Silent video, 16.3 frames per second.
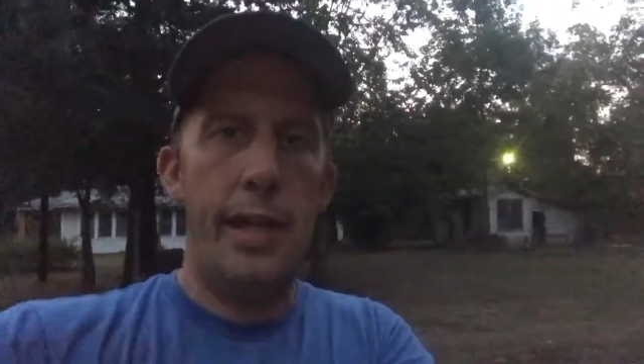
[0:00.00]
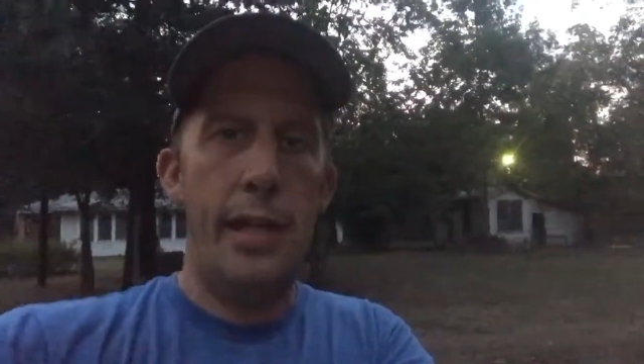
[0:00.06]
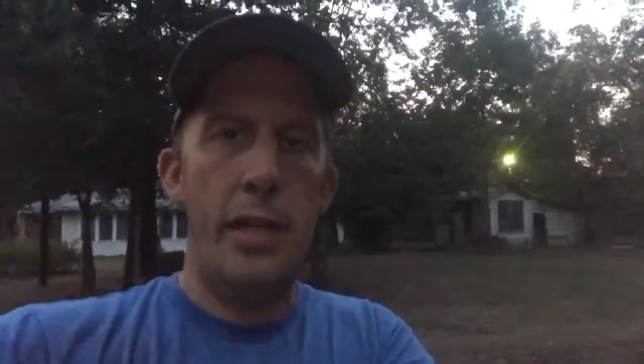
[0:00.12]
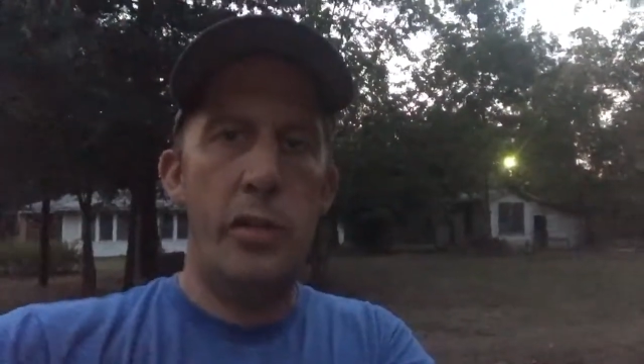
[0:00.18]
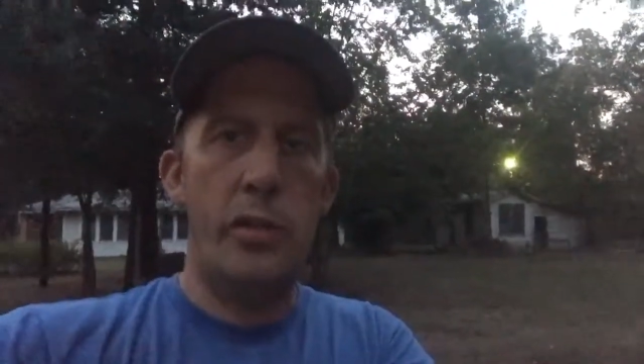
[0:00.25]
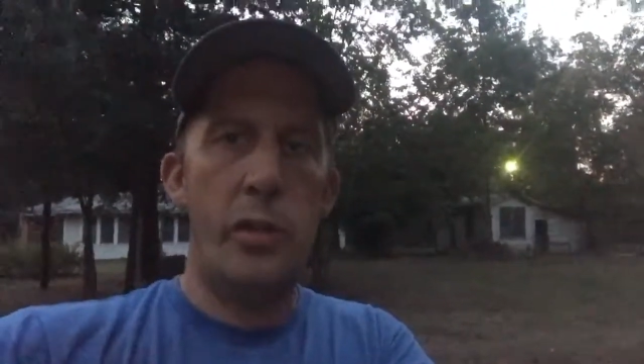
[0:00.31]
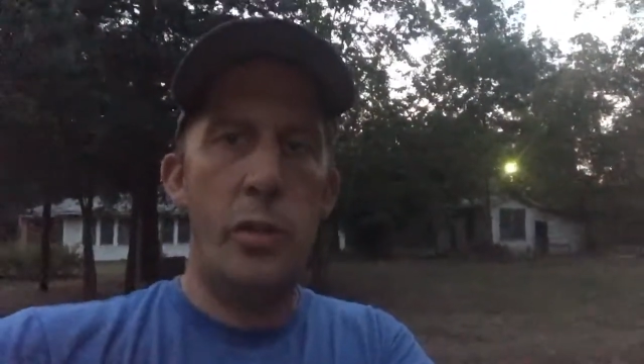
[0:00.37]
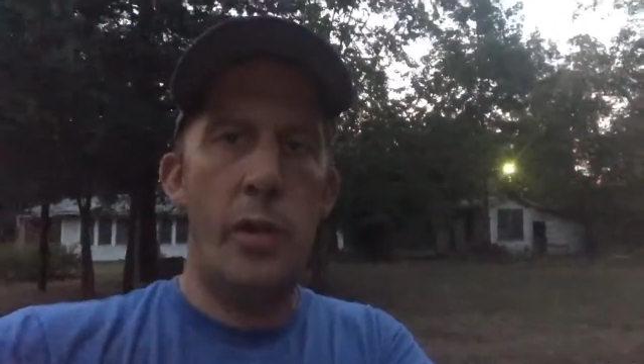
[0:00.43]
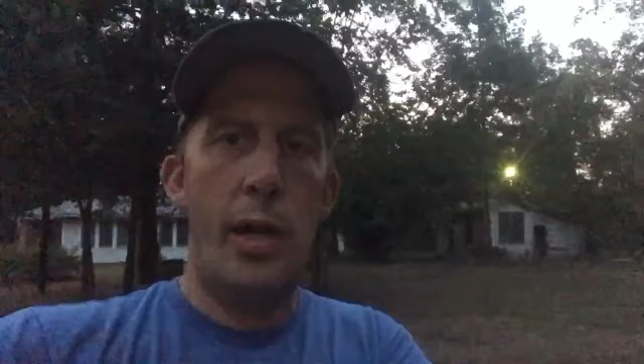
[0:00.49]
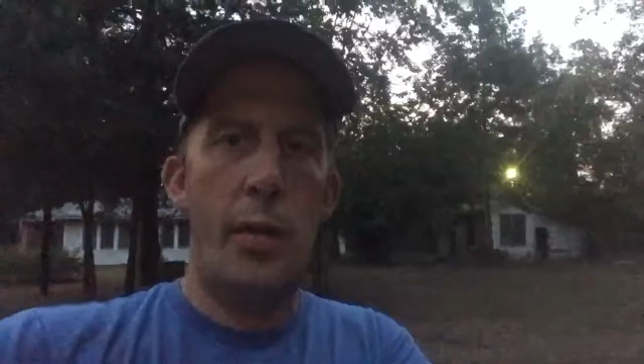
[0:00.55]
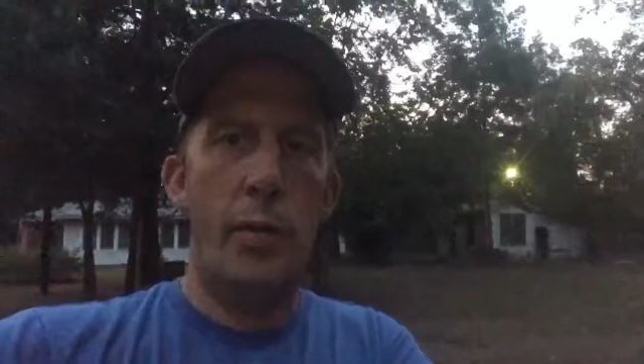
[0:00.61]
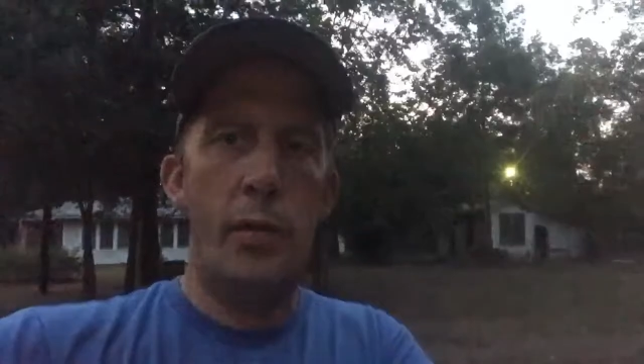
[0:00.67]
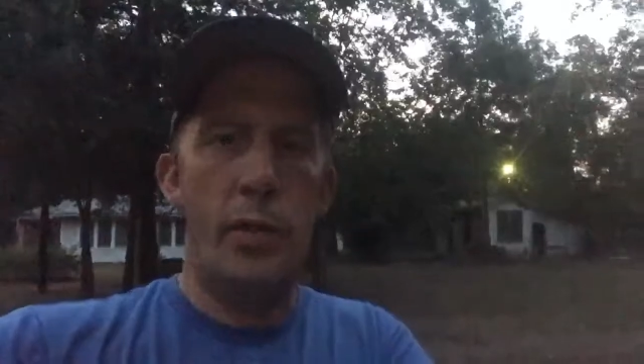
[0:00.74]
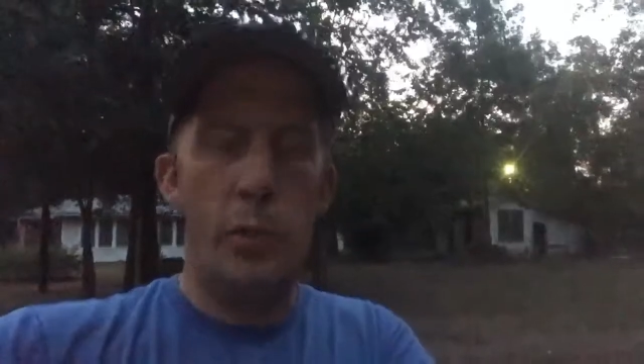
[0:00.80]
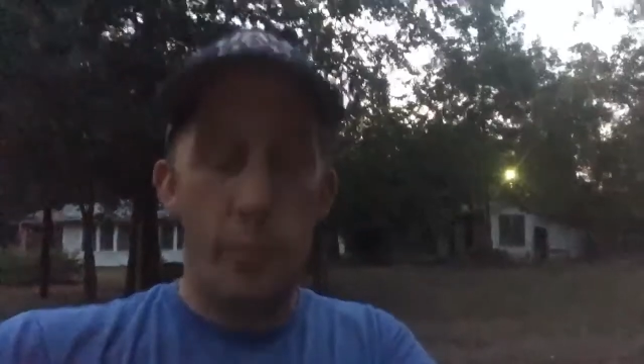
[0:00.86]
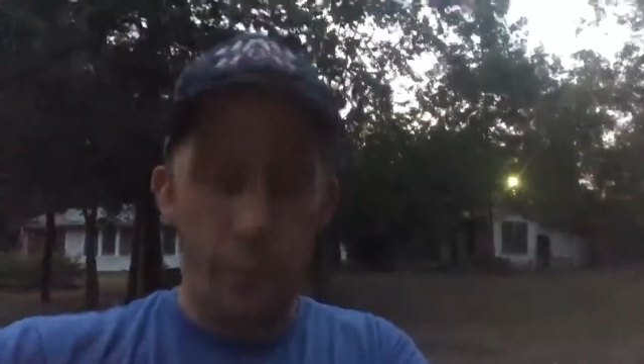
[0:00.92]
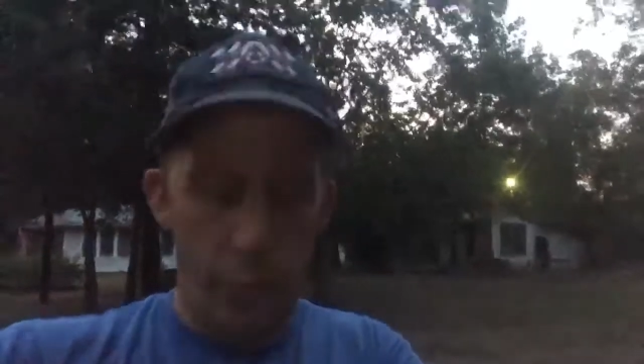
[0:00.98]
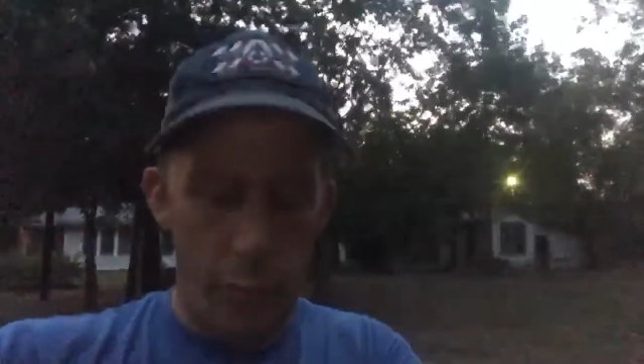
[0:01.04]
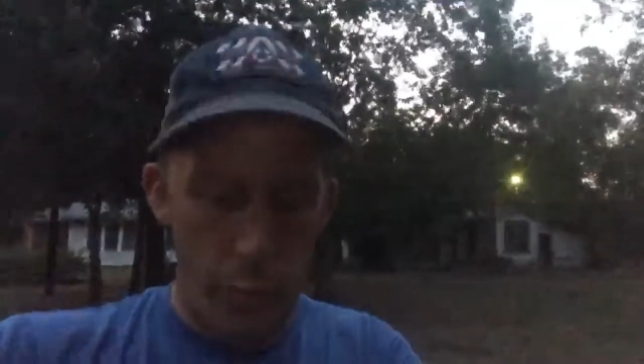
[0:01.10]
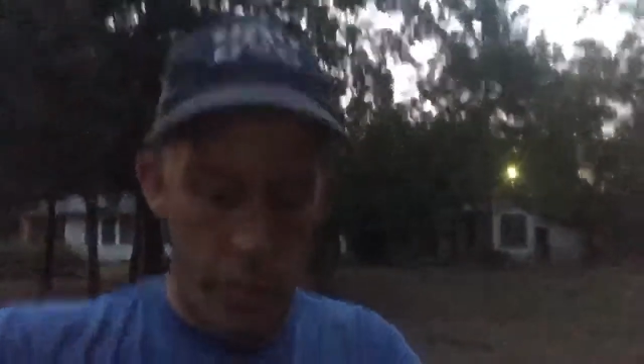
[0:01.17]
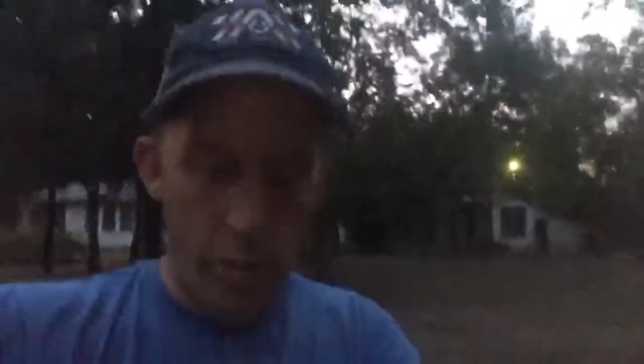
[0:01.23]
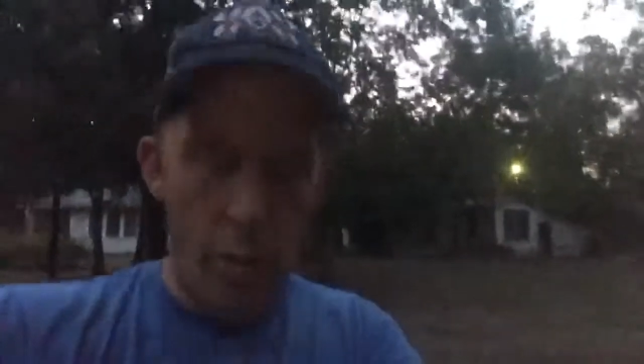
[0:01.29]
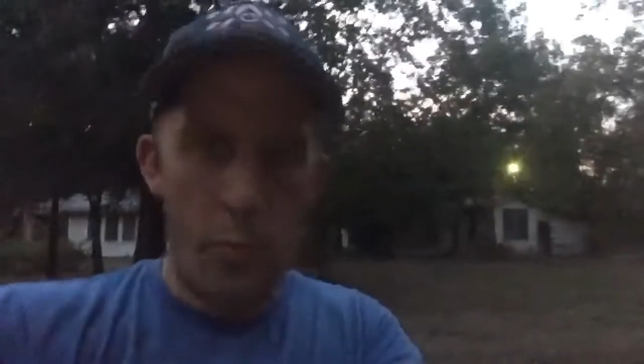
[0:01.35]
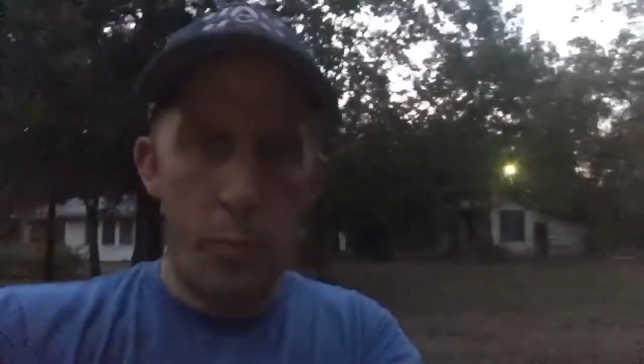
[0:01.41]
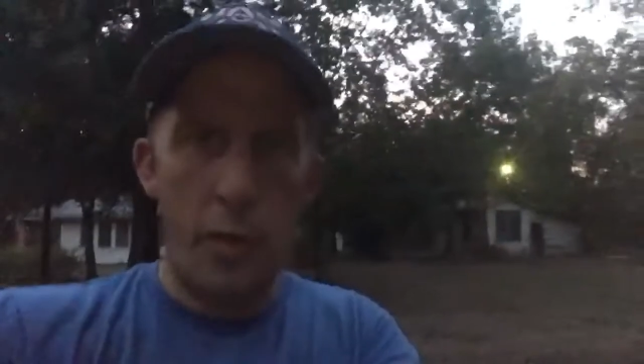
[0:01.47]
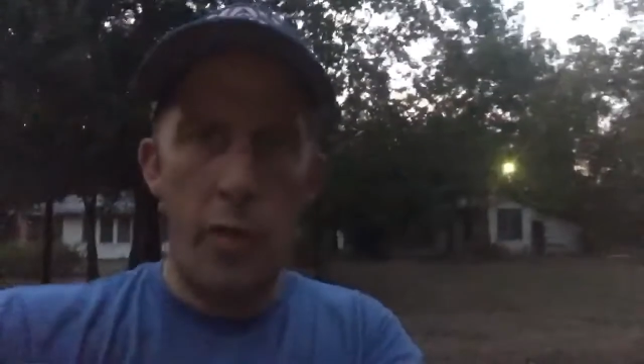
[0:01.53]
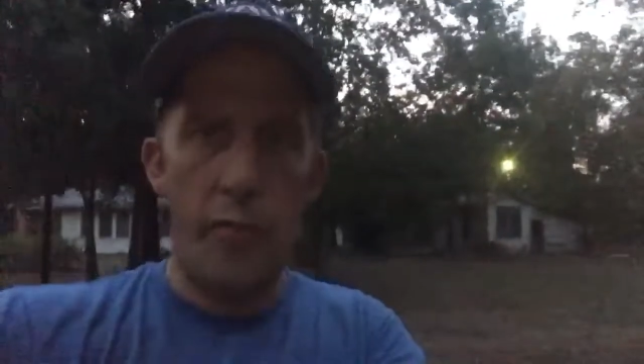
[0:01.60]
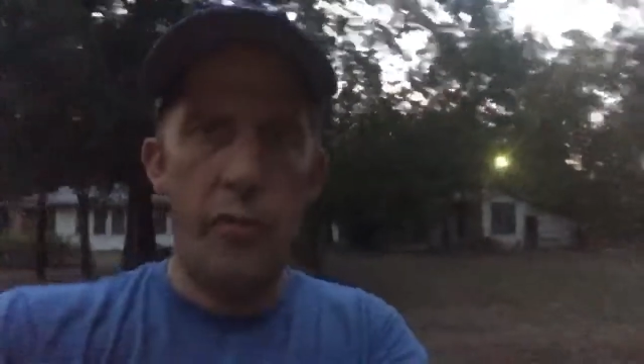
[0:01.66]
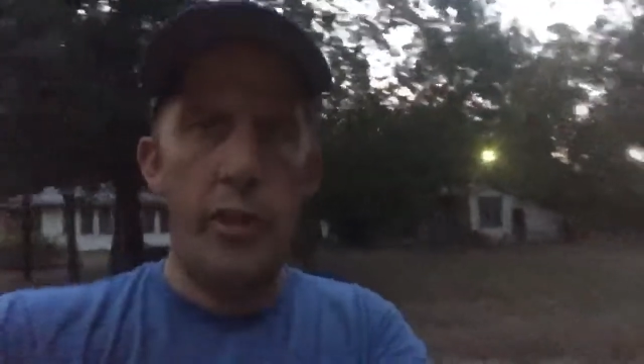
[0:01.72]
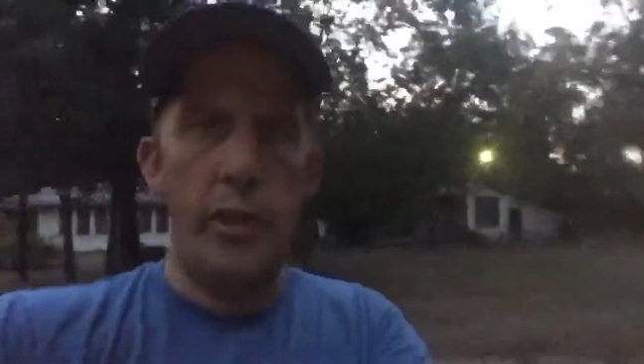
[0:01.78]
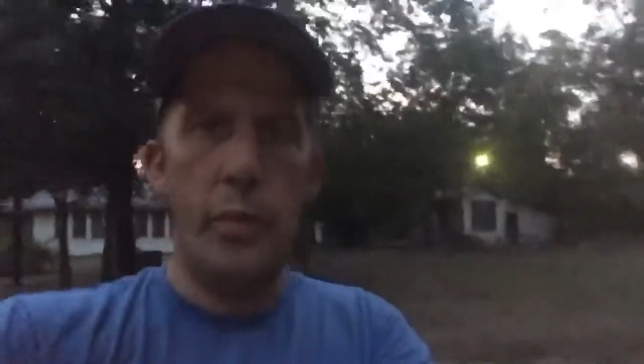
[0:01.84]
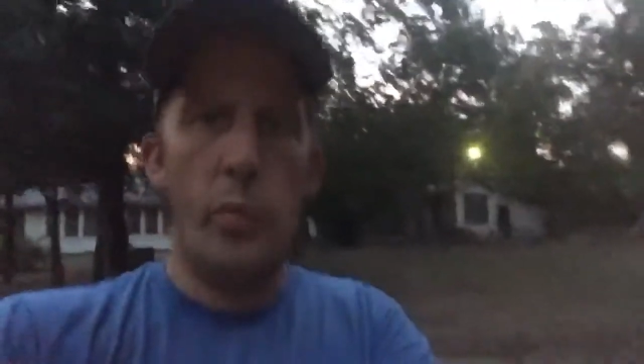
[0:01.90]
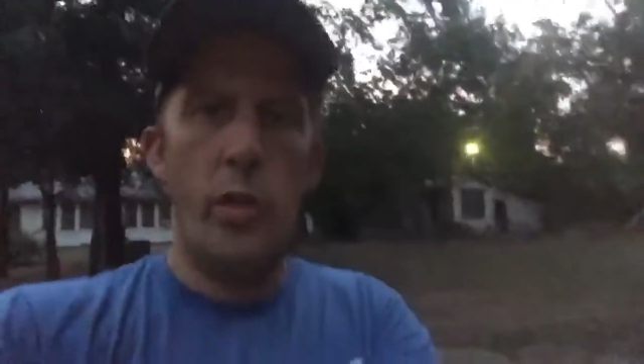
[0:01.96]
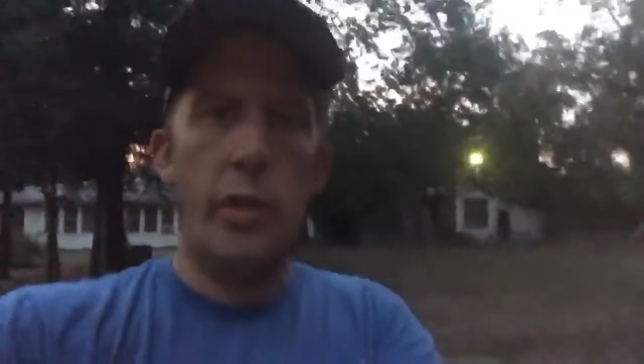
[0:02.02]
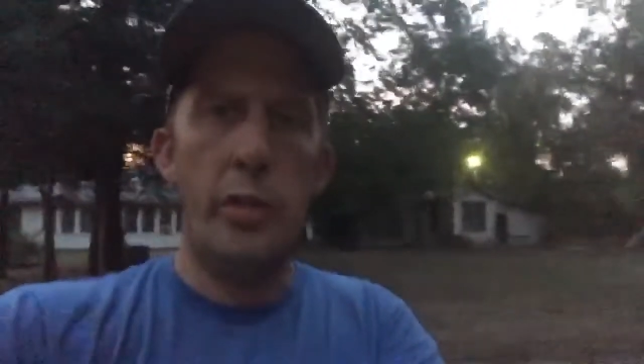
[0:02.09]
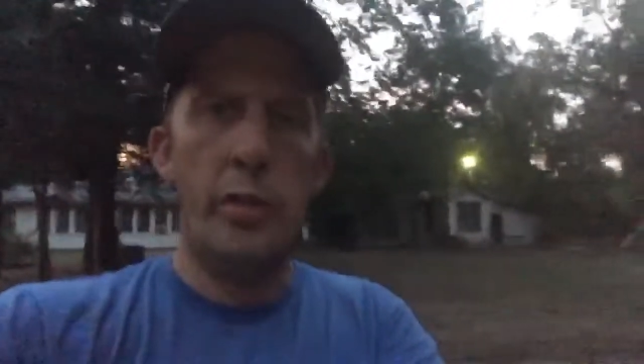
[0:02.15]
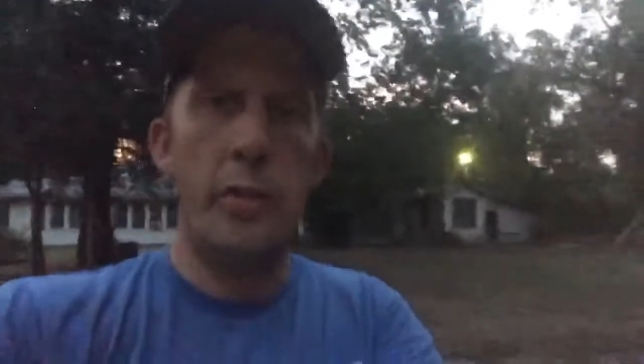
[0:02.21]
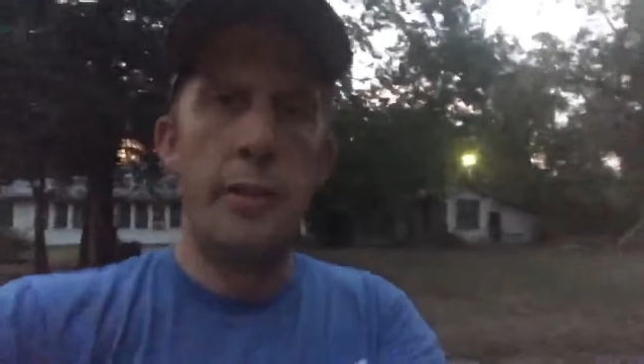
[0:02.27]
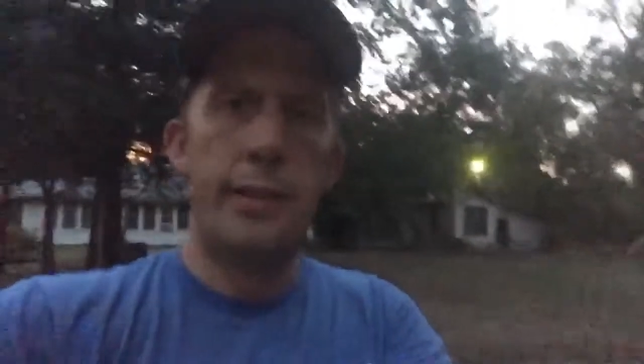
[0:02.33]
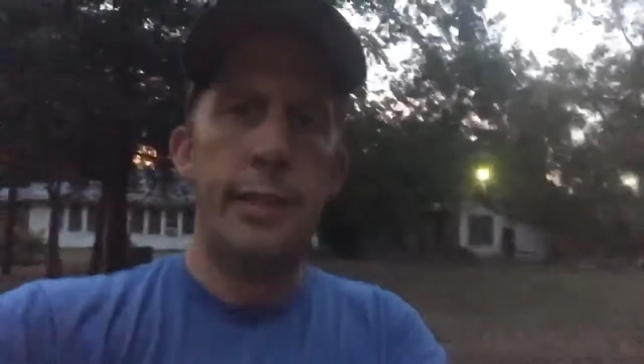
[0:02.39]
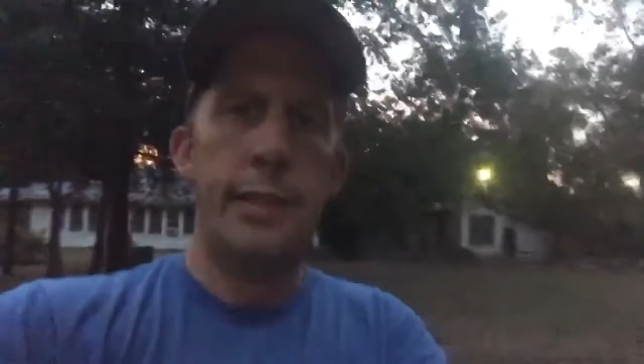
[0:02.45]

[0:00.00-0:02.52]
Andrew, how are you in Florida? Hope y'all fared well.